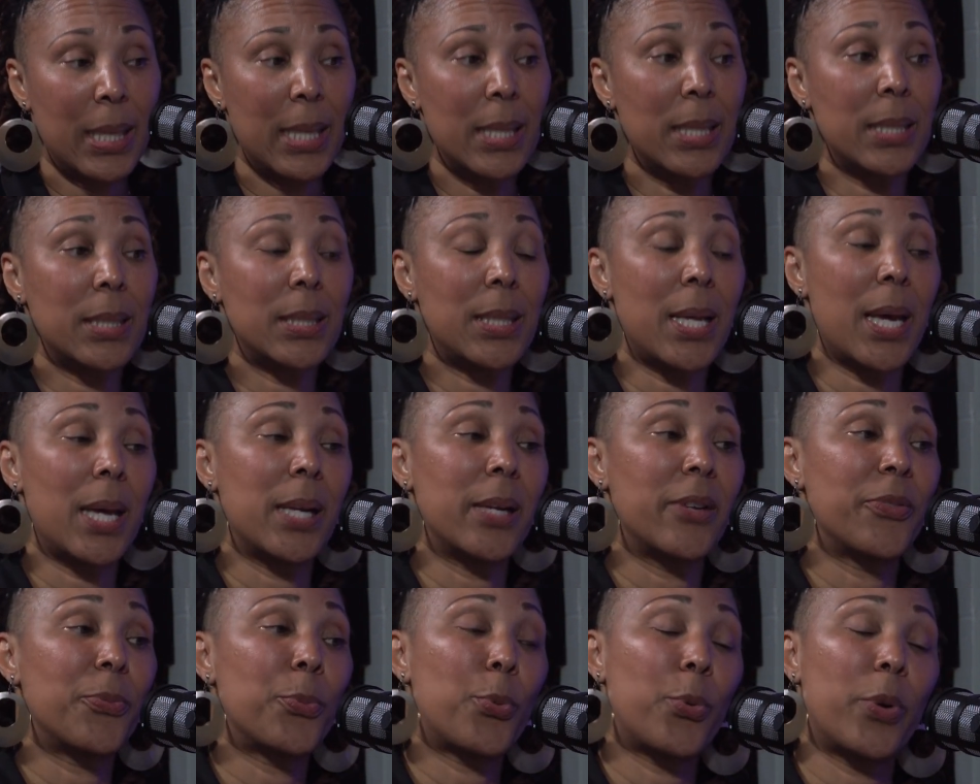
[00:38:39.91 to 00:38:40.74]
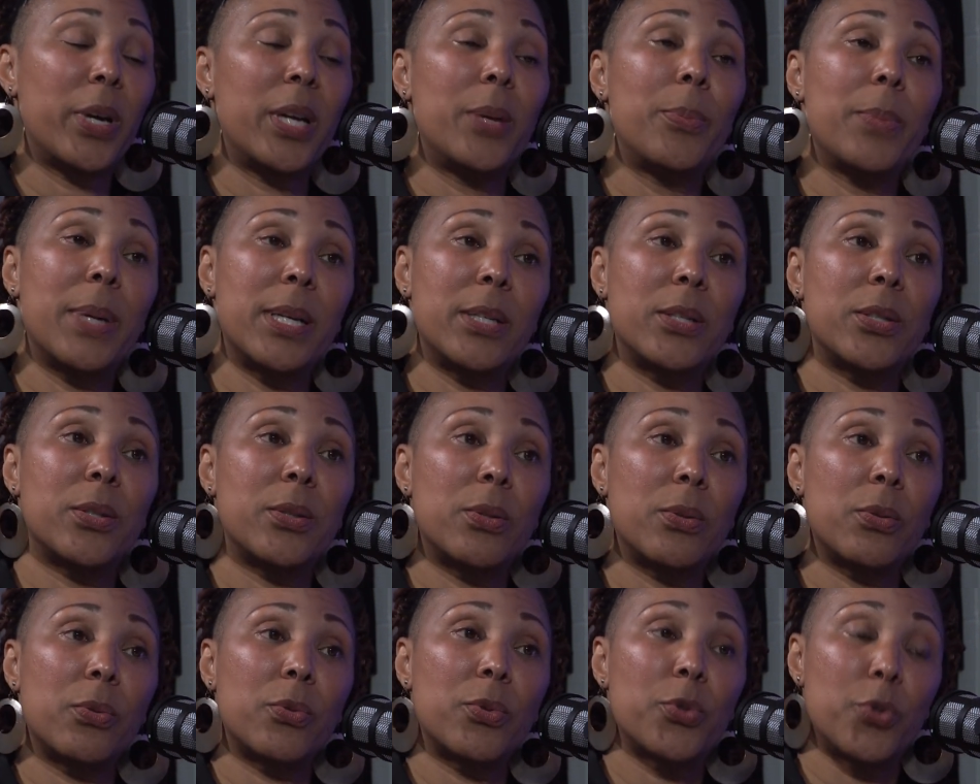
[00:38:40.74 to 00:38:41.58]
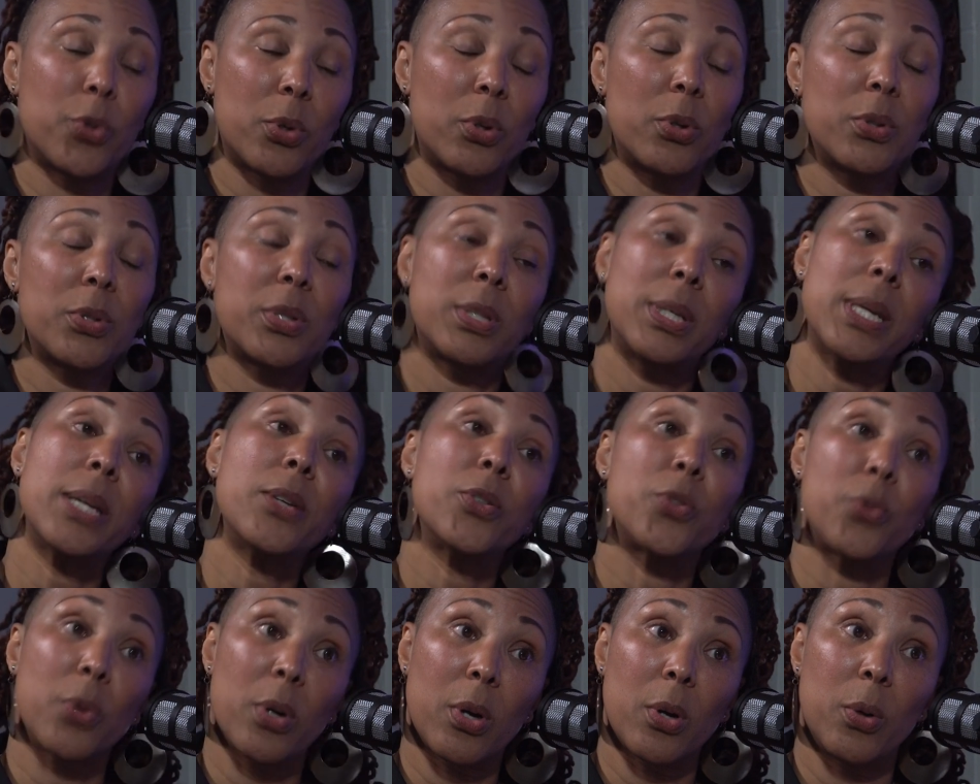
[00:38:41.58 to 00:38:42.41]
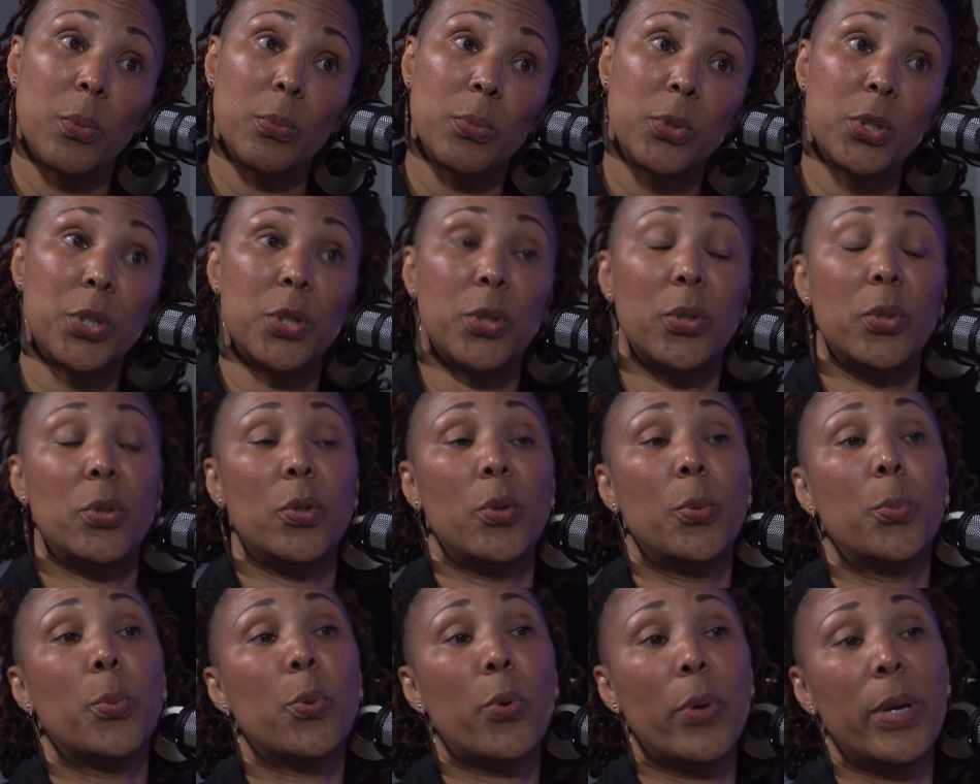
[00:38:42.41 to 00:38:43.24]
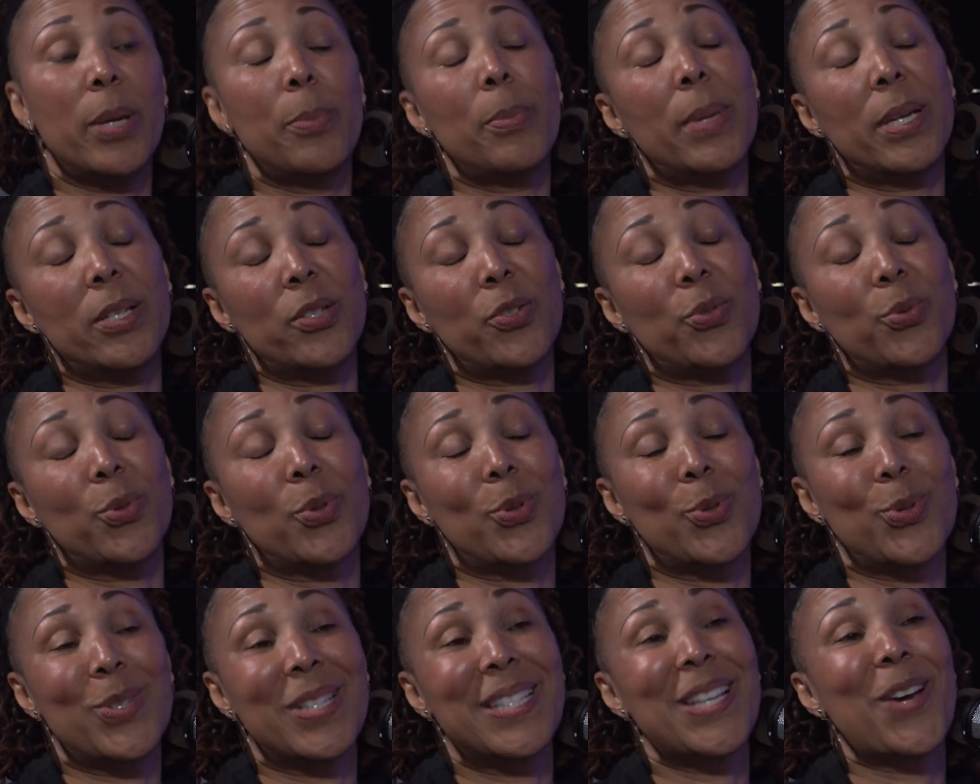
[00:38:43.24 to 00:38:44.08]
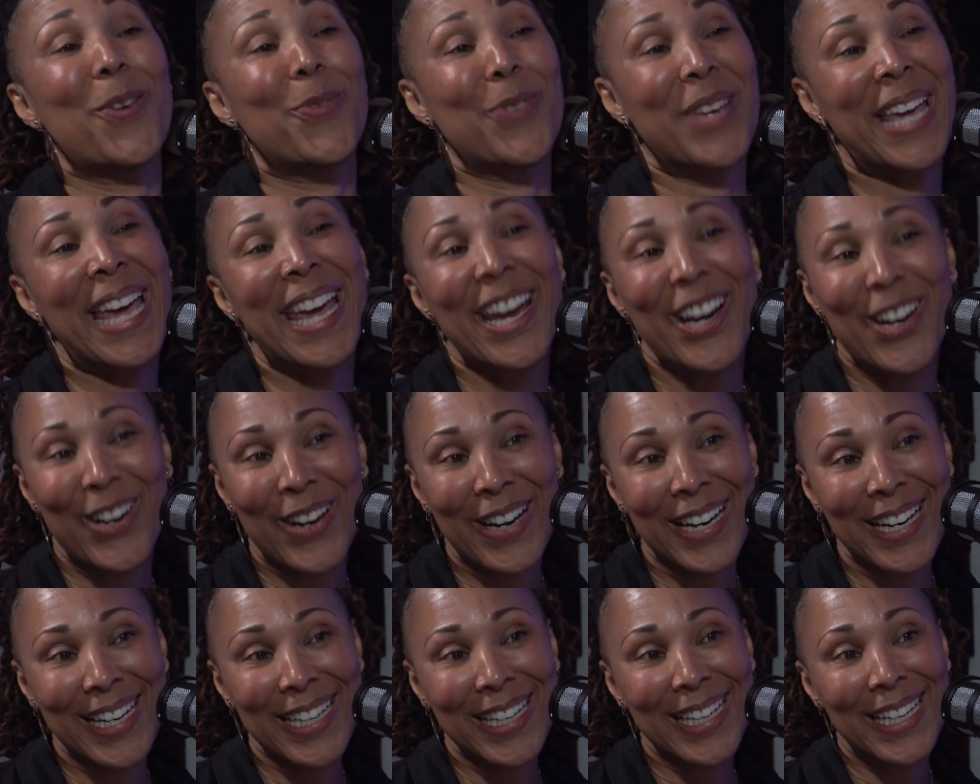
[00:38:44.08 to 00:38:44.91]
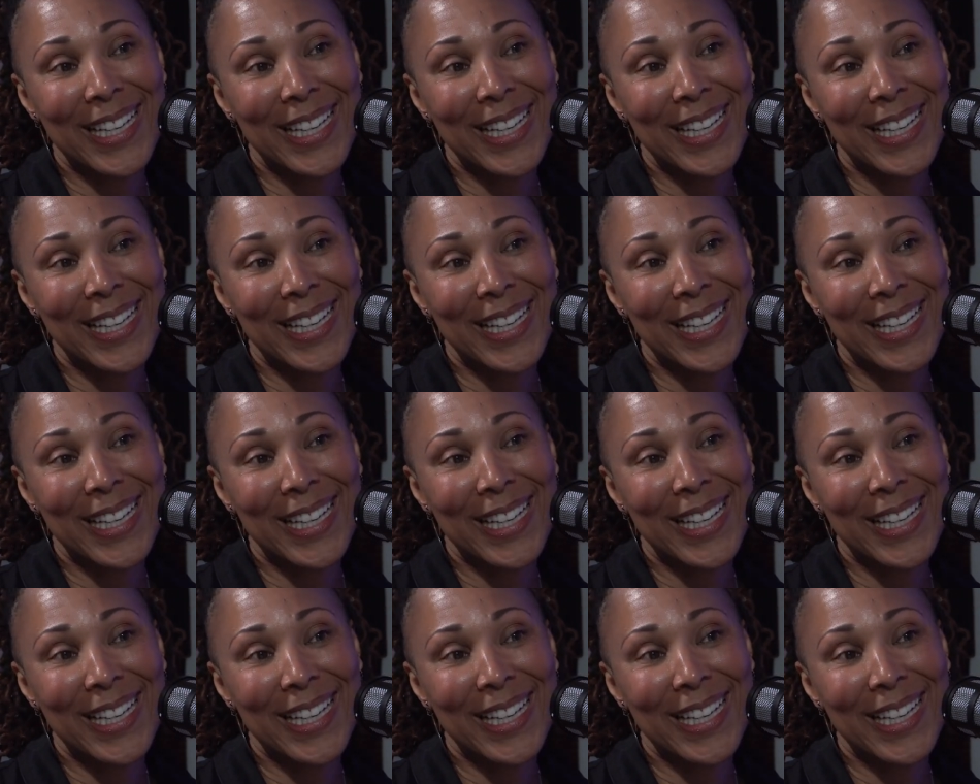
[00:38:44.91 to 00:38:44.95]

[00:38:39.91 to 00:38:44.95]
instead of premenstrual syndrome to premenstrual self-care.